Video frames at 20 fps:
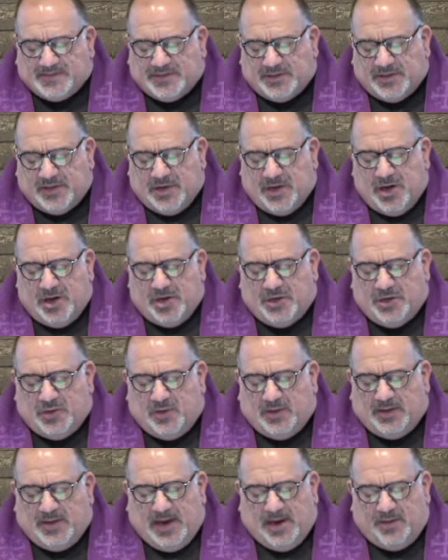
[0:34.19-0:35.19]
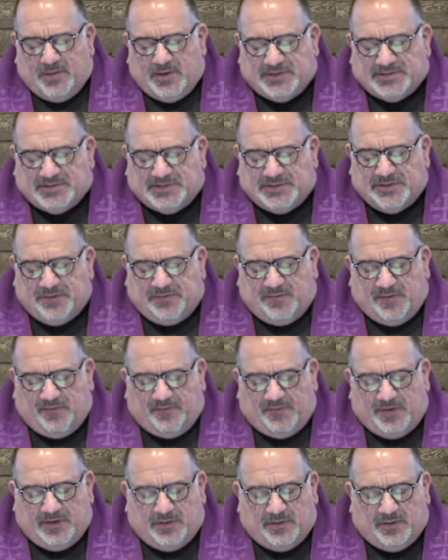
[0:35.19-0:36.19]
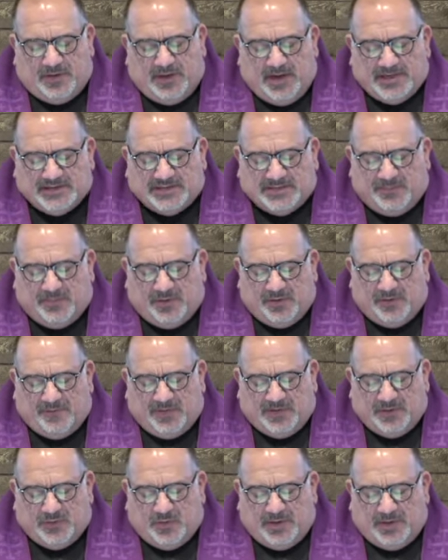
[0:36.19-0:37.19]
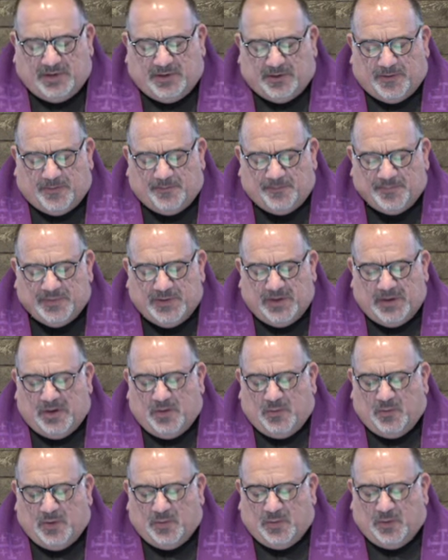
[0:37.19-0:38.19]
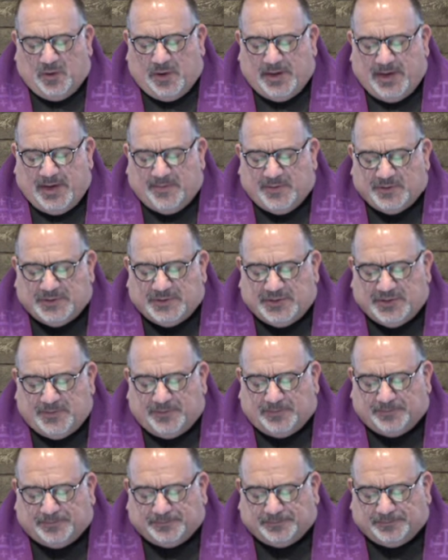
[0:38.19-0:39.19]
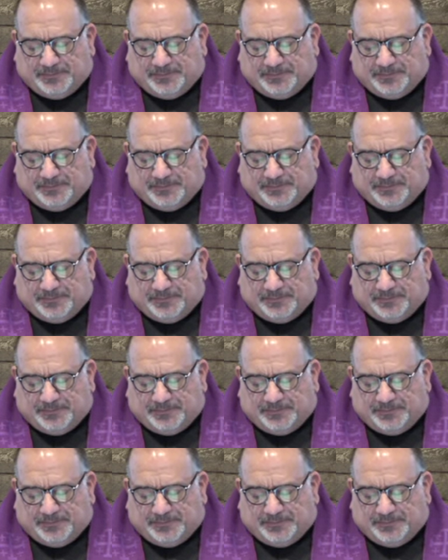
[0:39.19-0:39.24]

and you allow us to fulfill God's perfect will when we're unable to.